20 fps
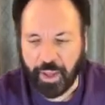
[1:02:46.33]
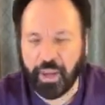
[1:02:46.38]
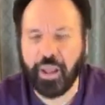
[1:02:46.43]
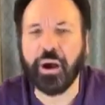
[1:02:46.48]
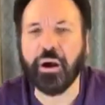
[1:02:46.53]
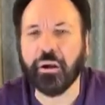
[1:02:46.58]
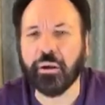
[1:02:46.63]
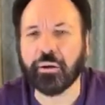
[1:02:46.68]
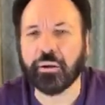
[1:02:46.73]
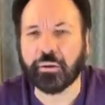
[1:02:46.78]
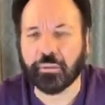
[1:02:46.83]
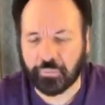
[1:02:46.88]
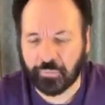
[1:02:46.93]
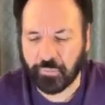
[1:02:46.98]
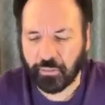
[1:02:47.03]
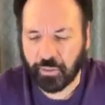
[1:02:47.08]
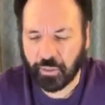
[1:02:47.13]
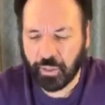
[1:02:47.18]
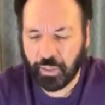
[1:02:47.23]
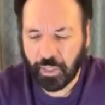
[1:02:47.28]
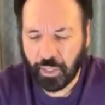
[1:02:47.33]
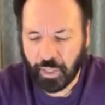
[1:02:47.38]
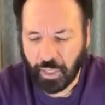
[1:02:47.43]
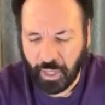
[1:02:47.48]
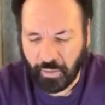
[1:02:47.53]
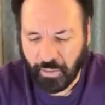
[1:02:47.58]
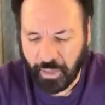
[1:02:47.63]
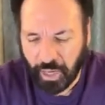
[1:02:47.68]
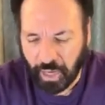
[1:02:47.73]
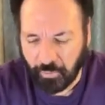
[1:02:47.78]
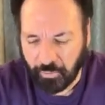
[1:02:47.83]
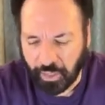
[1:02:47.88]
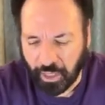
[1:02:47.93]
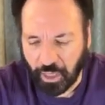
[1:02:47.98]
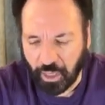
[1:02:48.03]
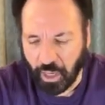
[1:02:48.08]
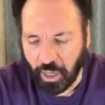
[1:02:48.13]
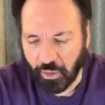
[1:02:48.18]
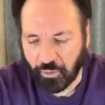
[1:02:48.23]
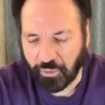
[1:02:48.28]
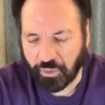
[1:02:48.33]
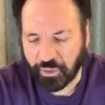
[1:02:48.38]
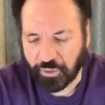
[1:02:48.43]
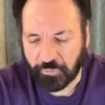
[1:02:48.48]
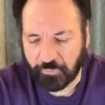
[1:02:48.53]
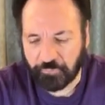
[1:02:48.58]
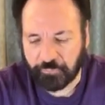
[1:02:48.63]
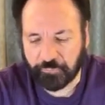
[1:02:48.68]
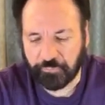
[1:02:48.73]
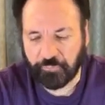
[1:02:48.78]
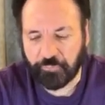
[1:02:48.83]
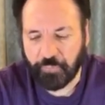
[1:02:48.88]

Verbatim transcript: about hunger, and then I'm going to close.